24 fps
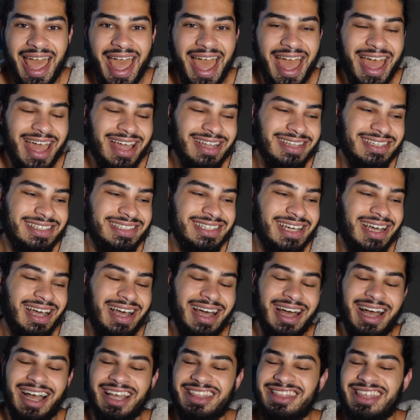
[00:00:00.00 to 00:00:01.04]
and
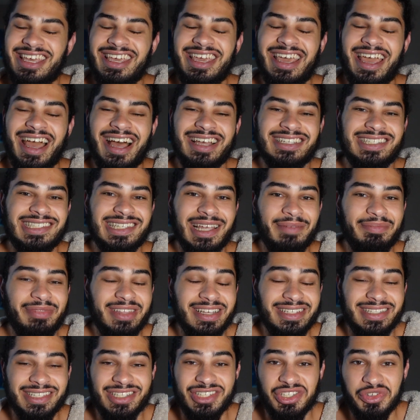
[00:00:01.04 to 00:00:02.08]
I think it has
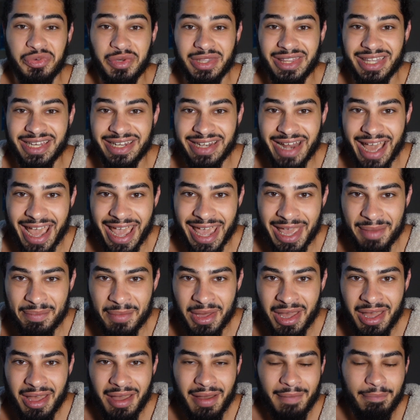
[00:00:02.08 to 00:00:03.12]
something to do with the name,